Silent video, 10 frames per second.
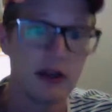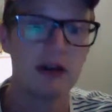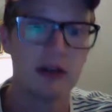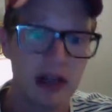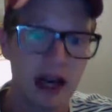
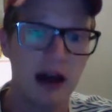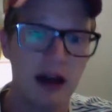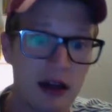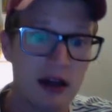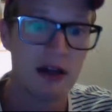Yeah.
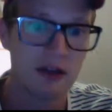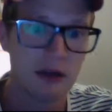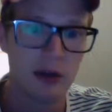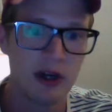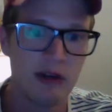So
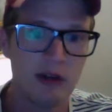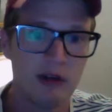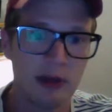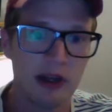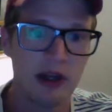whatever you
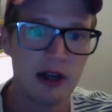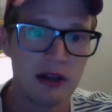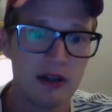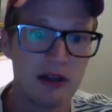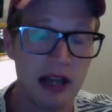spend
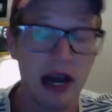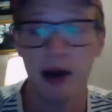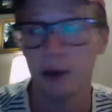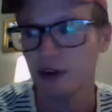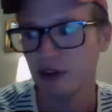on,
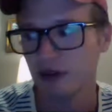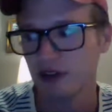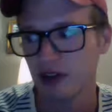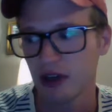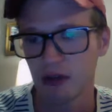which I was
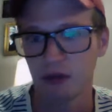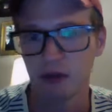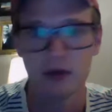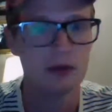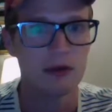like,
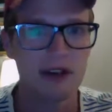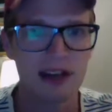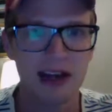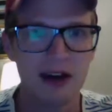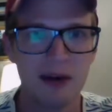oh, well, then
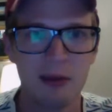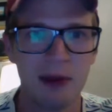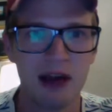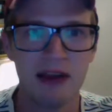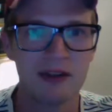I don't
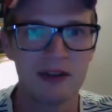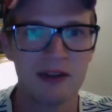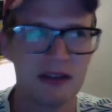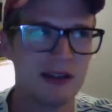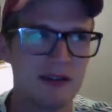mind
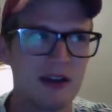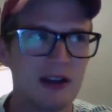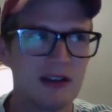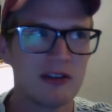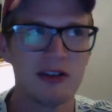spending
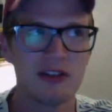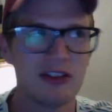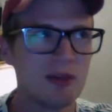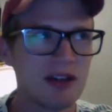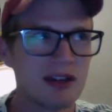$7 on
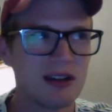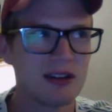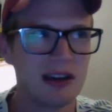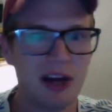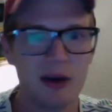shipping because
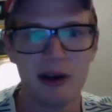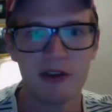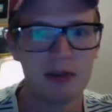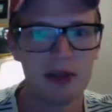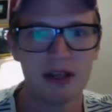I know I'll
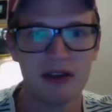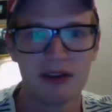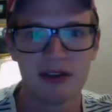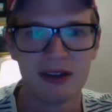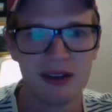
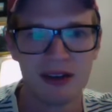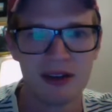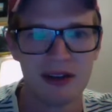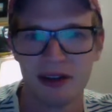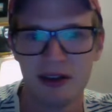spend
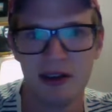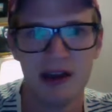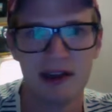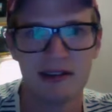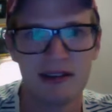
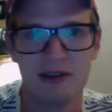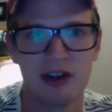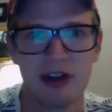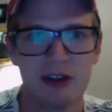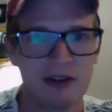that
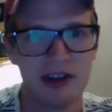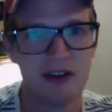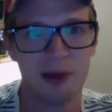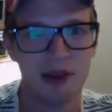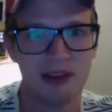$7
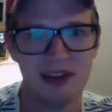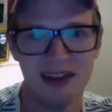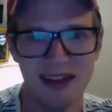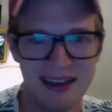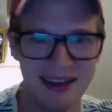next month.
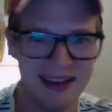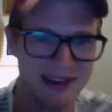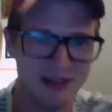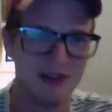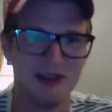
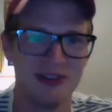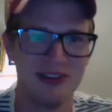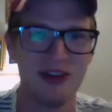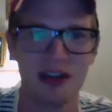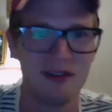And
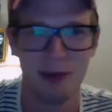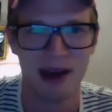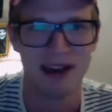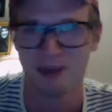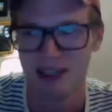you give it
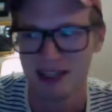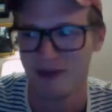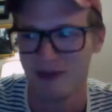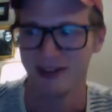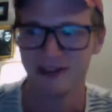back to me
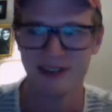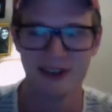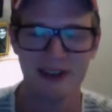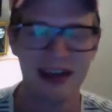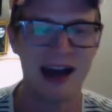anyway. So
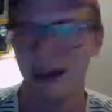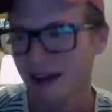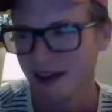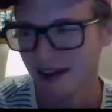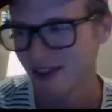yeah,
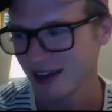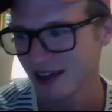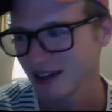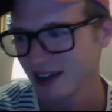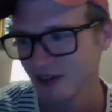so
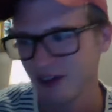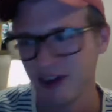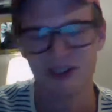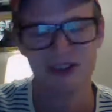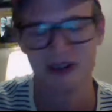that's kind of
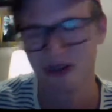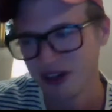fun too.